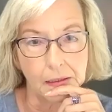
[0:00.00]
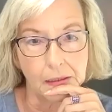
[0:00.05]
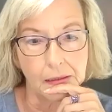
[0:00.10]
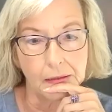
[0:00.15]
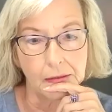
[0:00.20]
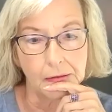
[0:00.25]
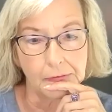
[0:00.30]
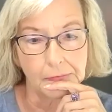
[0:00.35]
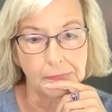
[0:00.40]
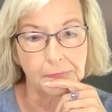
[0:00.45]
and
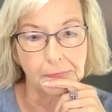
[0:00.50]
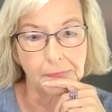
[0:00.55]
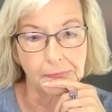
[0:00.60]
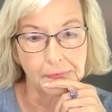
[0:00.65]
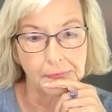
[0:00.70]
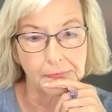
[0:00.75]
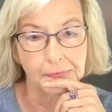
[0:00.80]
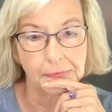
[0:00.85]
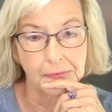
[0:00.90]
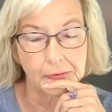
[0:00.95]
share
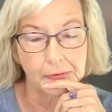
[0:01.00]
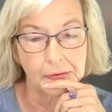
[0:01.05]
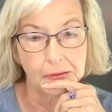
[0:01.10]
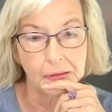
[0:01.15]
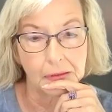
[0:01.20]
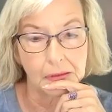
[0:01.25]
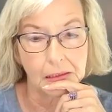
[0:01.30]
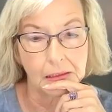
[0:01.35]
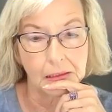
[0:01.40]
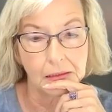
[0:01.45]
this.
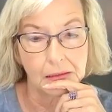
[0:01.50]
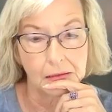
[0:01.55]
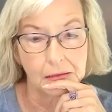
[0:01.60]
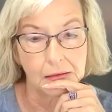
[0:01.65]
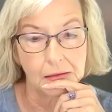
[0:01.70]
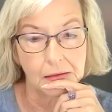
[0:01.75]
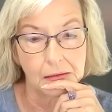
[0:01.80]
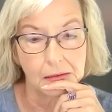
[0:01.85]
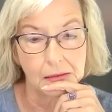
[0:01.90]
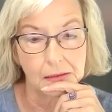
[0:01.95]
And
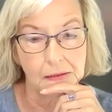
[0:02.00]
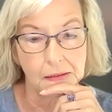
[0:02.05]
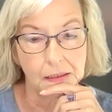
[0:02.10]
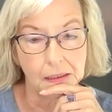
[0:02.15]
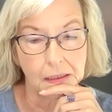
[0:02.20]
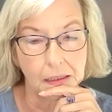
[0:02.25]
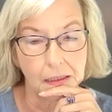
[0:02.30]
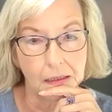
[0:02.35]
I mean,